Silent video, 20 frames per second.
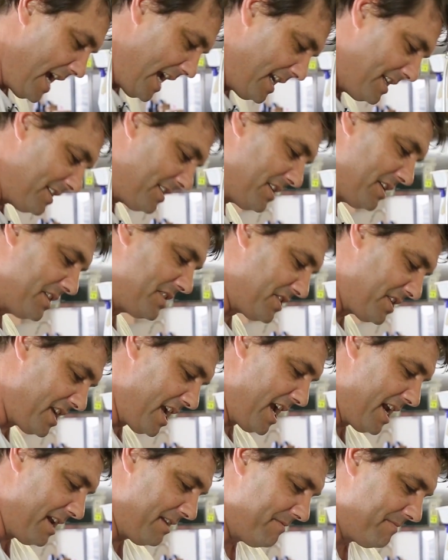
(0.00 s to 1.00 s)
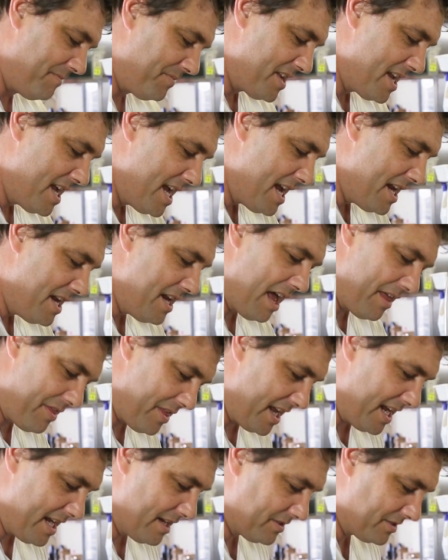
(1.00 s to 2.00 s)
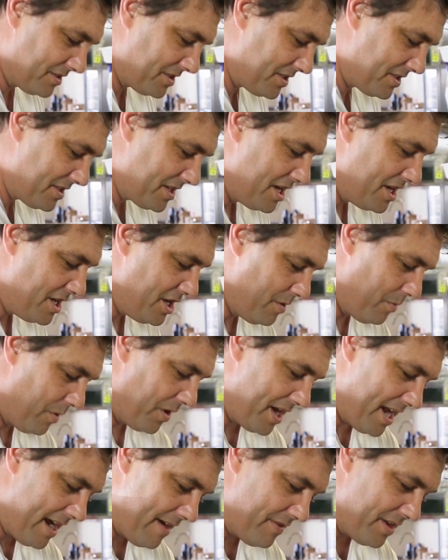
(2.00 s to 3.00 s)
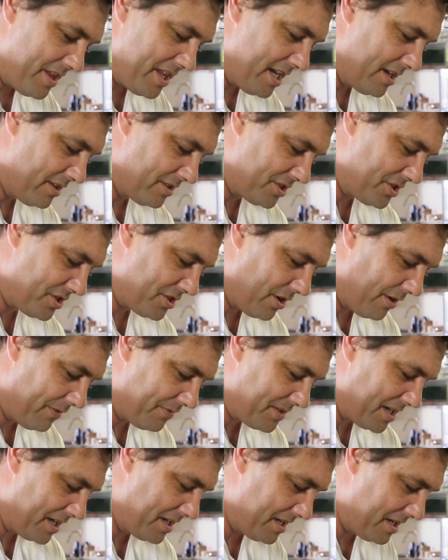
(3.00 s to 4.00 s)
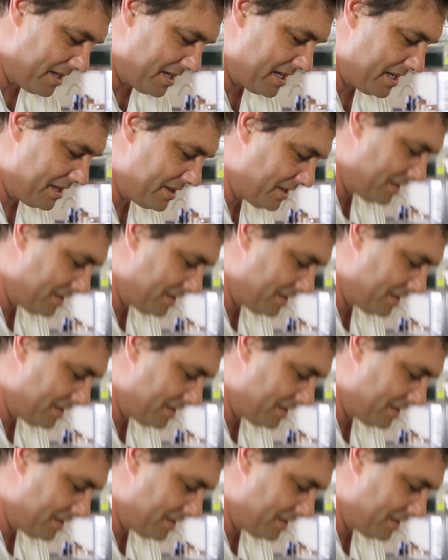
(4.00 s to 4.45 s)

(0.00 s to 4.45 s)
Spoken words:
is the skin, nothing else. You want everything else soft underneath.